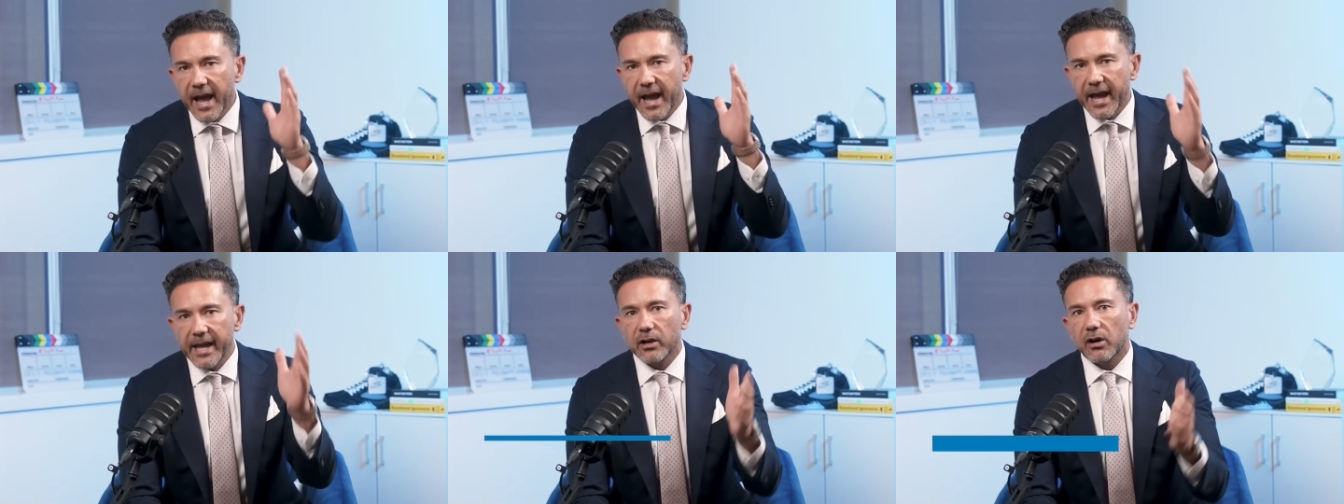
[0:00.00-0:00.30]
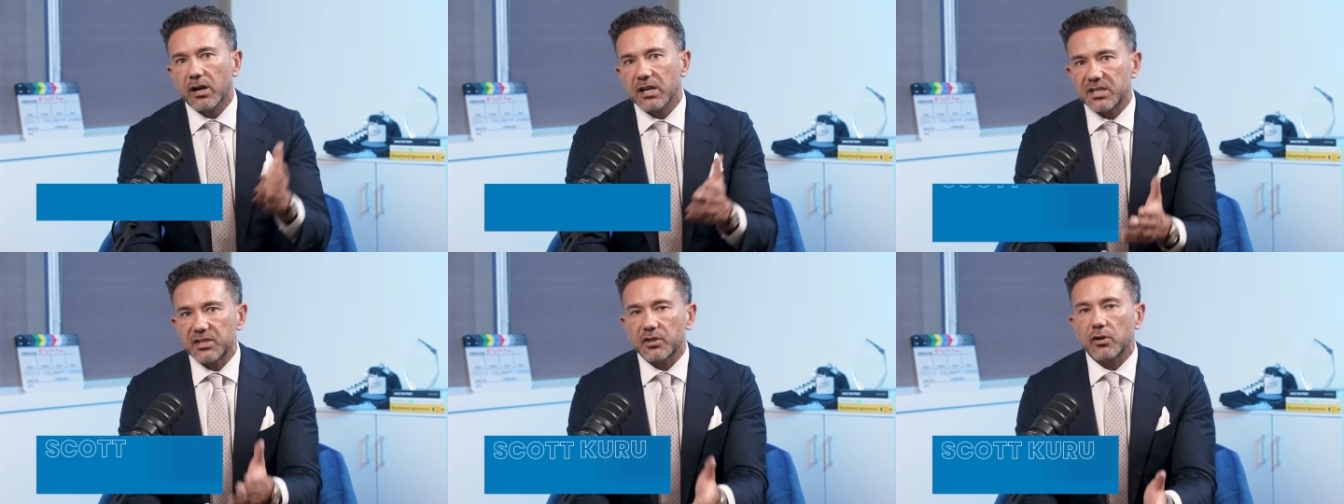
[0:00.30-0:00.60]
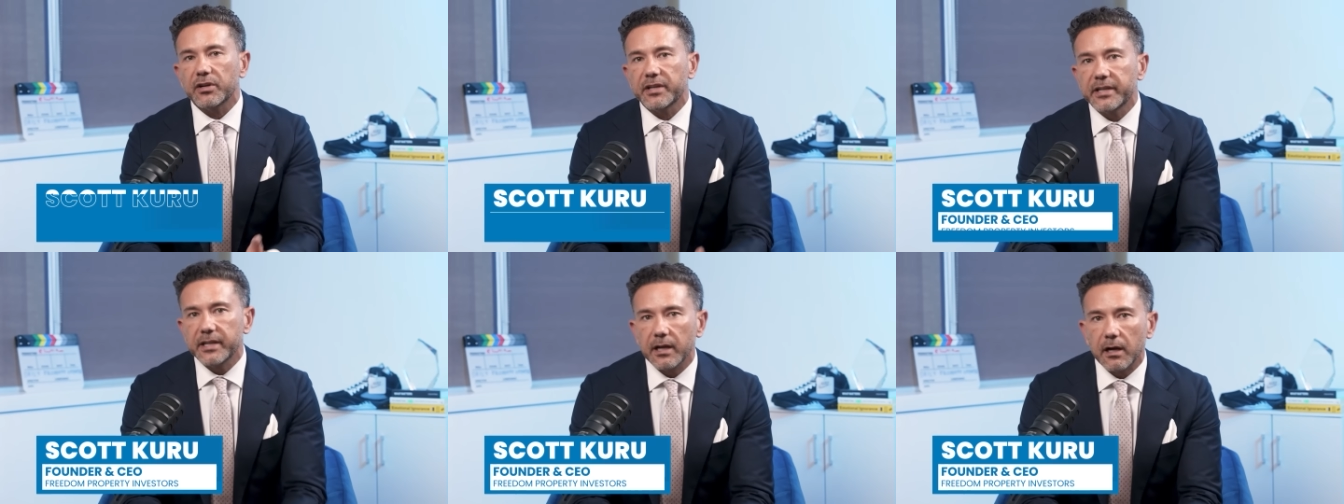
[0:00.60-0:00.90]
Hey guys, Scott
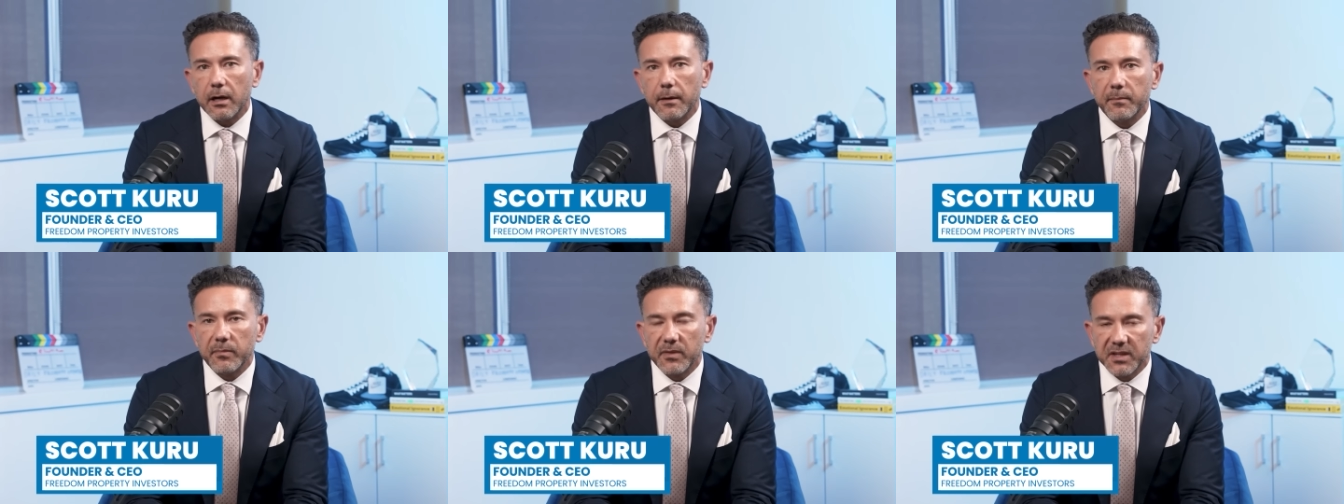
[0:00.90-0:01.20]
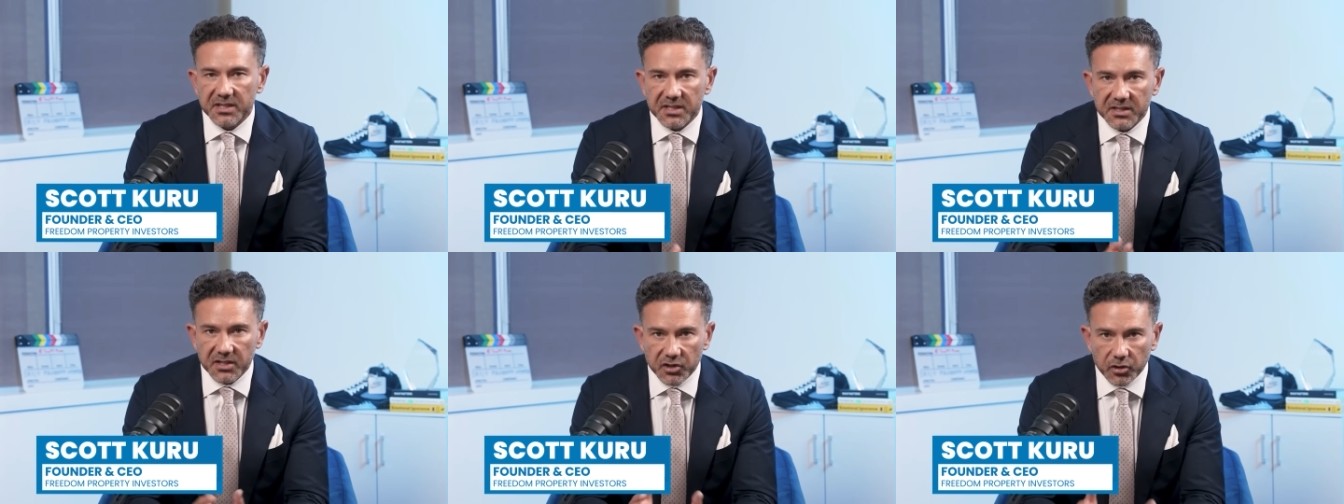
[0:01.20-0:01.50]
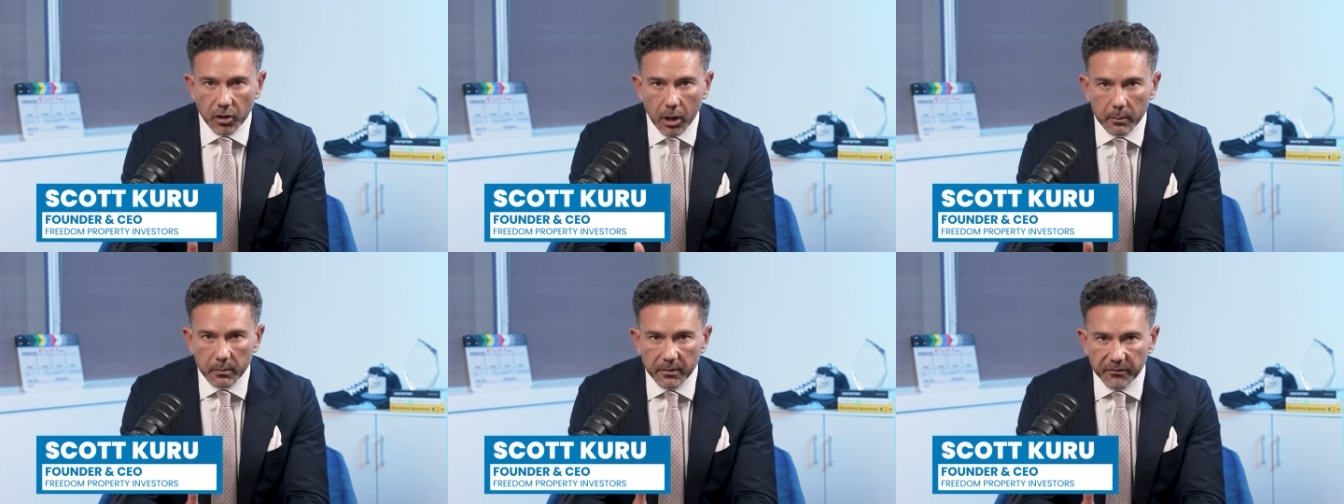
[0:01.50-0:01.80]
here. This is the
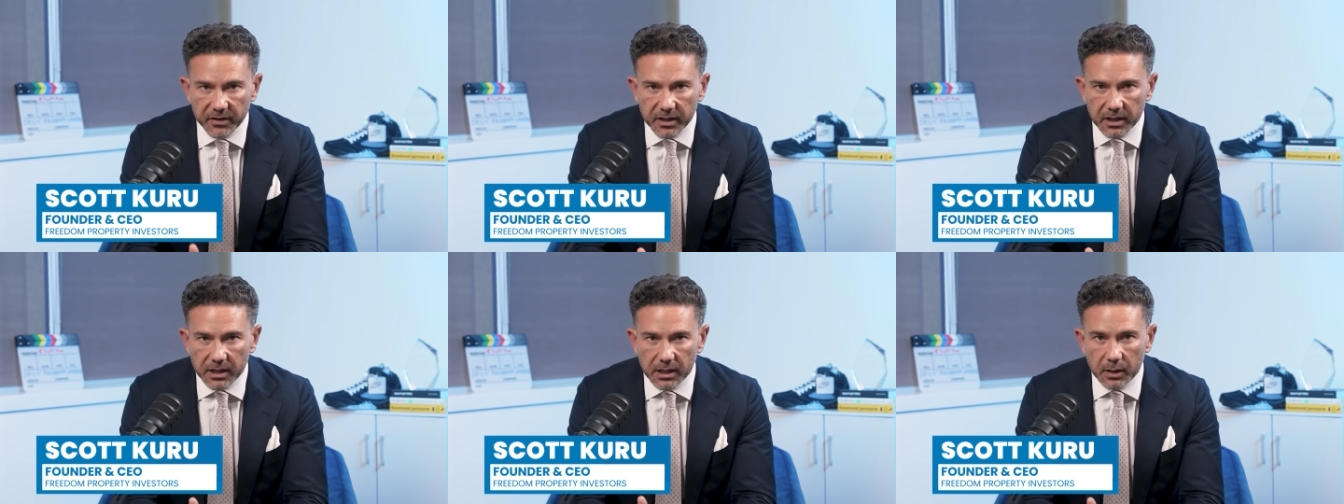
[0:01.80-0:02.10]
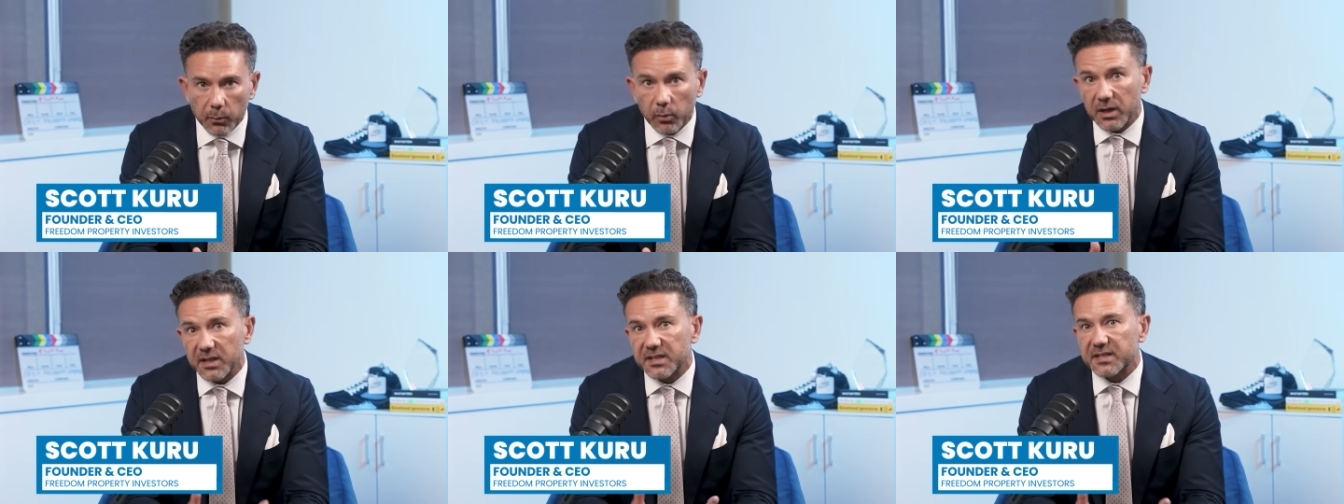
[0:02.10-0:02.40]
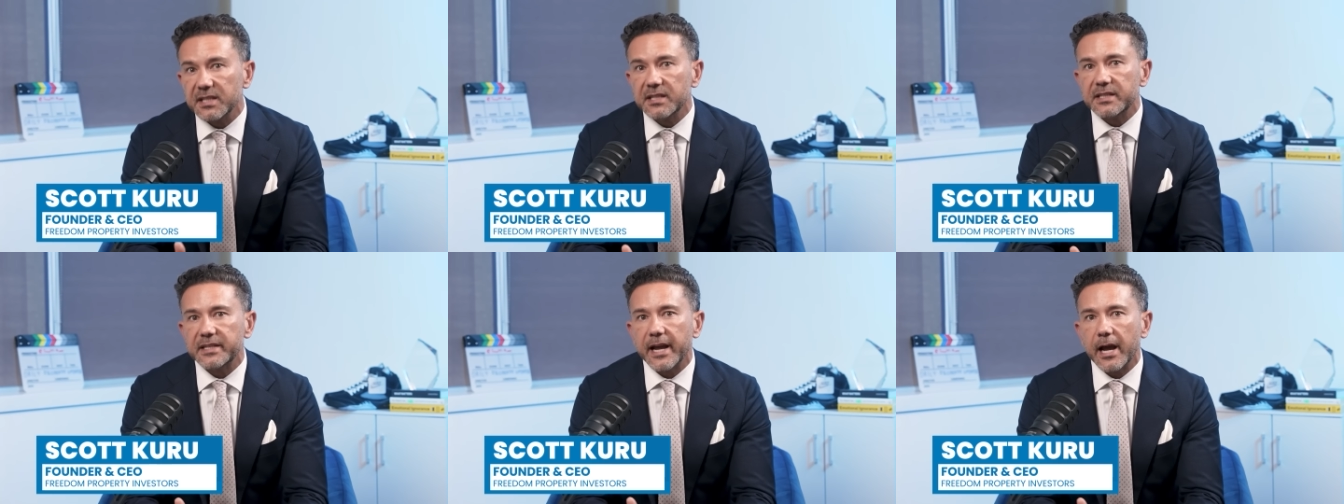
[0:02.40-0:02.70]
time of year when I
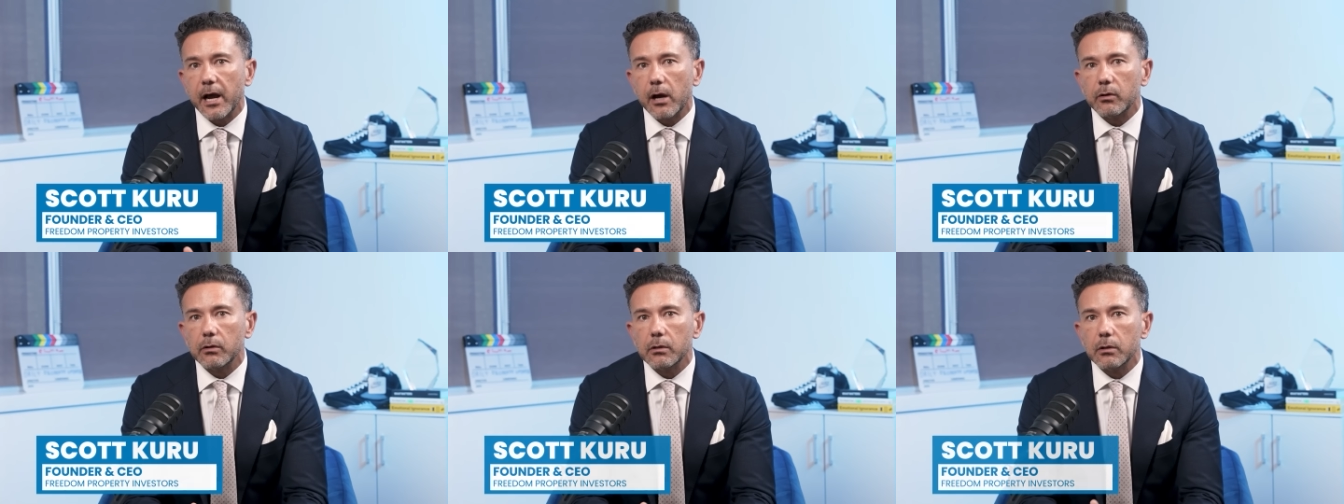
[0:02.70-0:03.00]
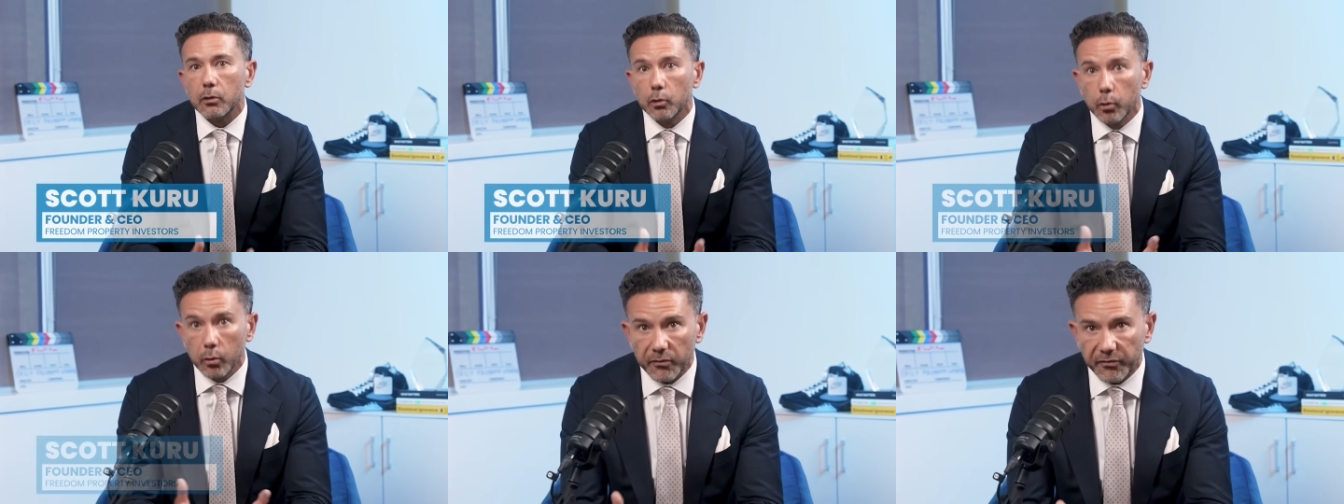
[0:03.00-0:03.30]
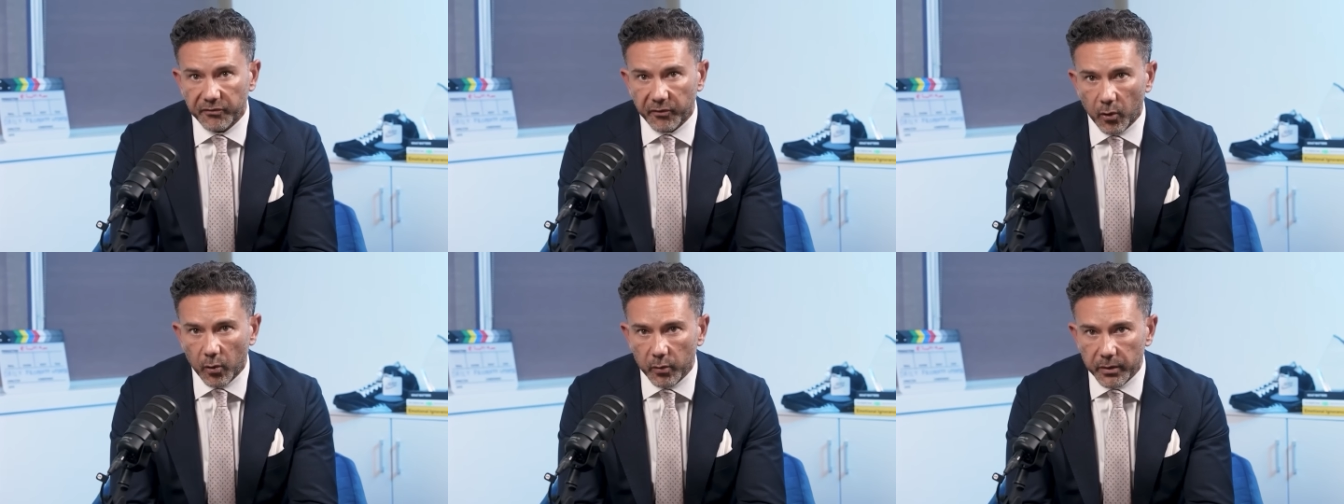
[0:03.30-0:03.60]
sit down, look
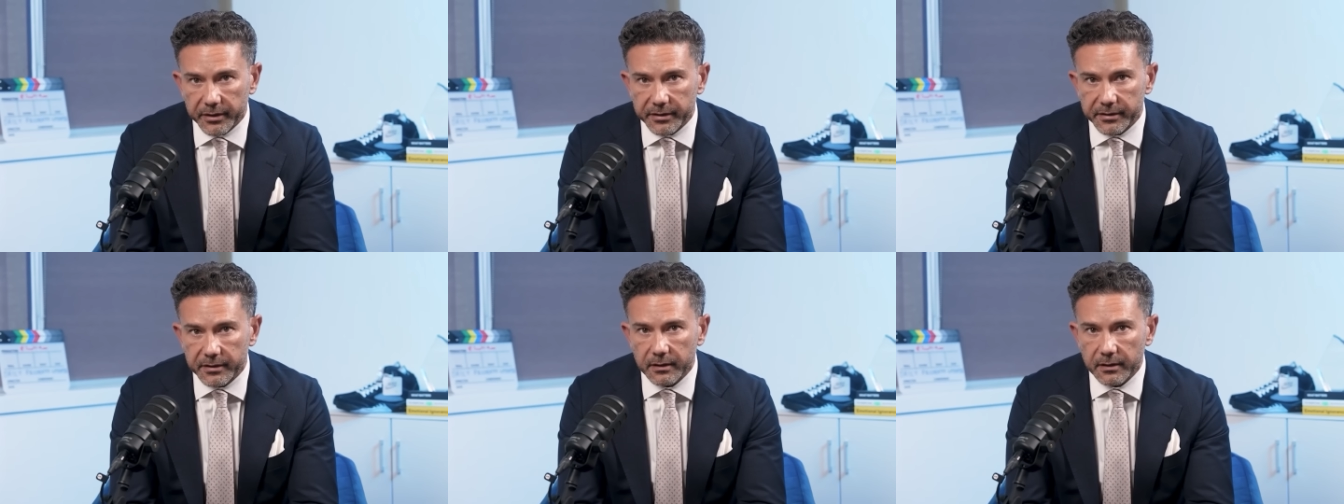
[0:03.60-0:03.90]
forward,